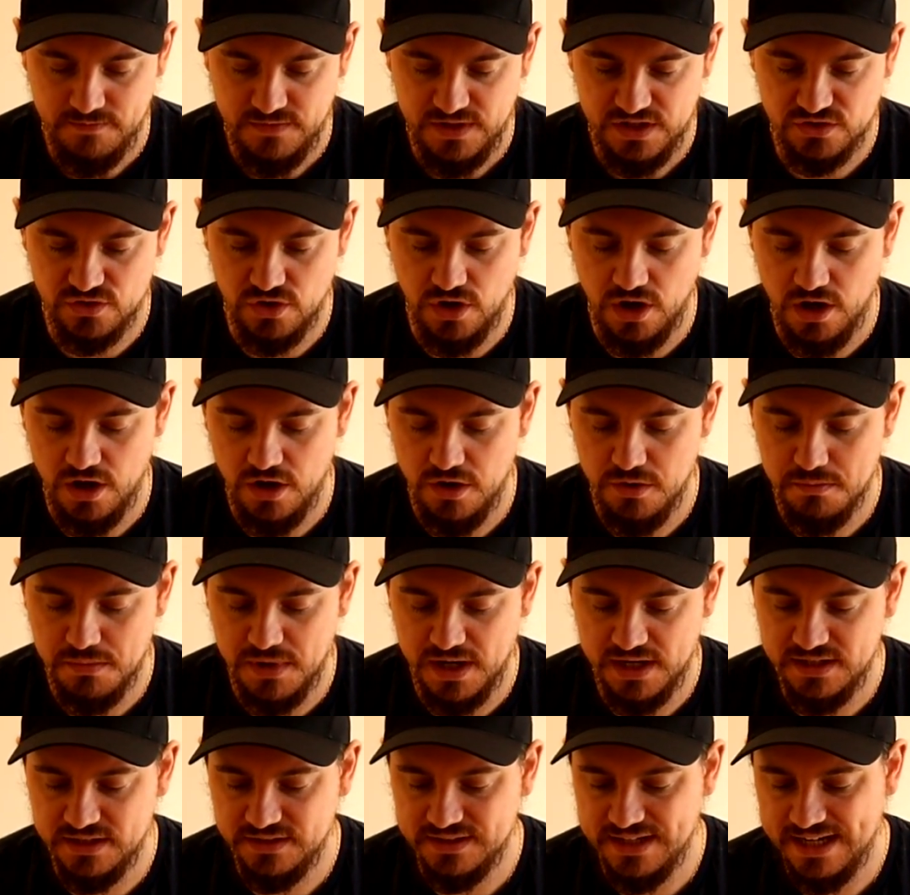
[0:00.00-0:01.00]
It's got a home
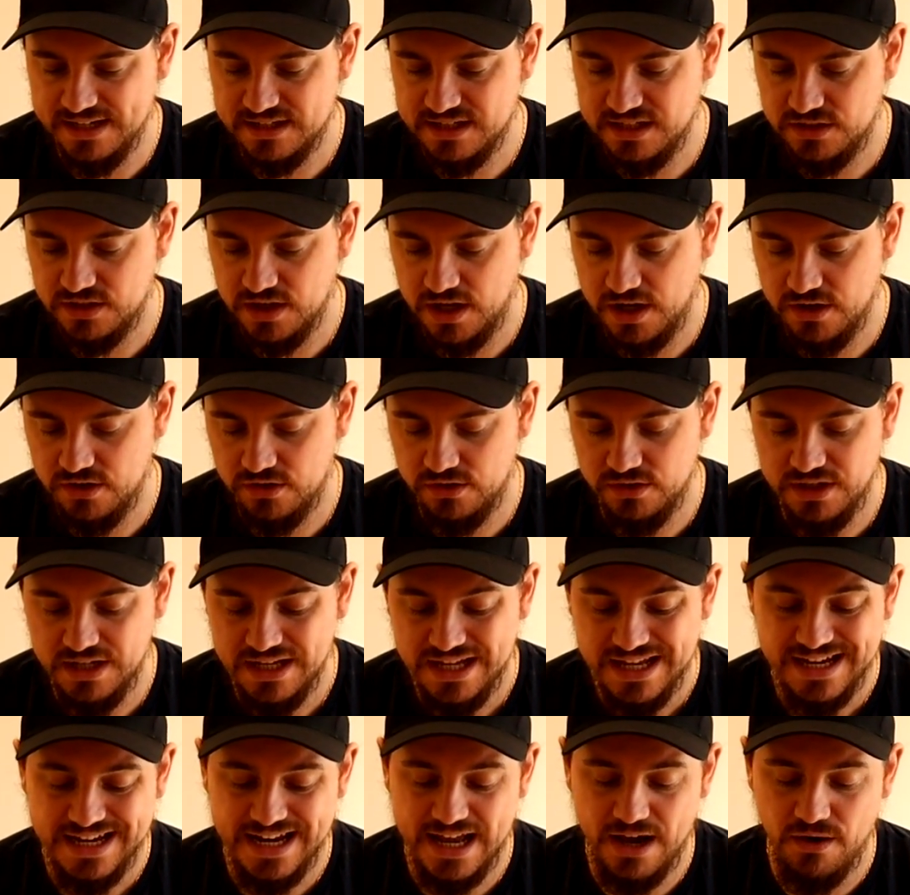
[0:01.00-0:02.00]
button. Does it actually turn on?
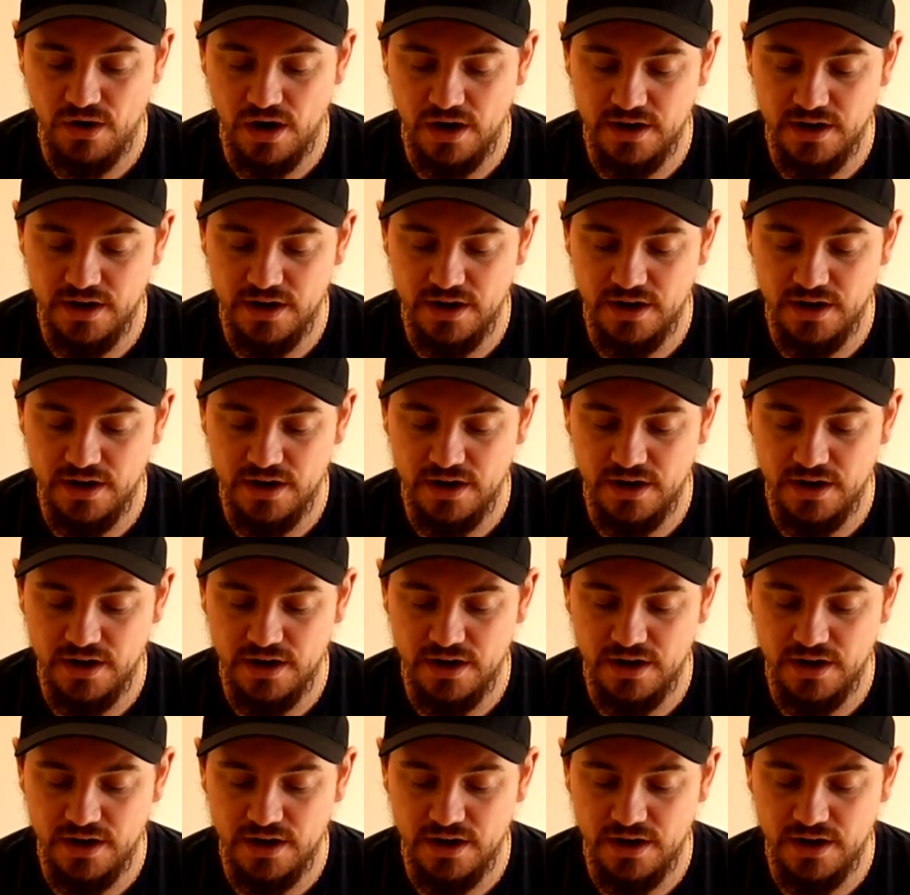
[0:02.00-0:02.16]
Now,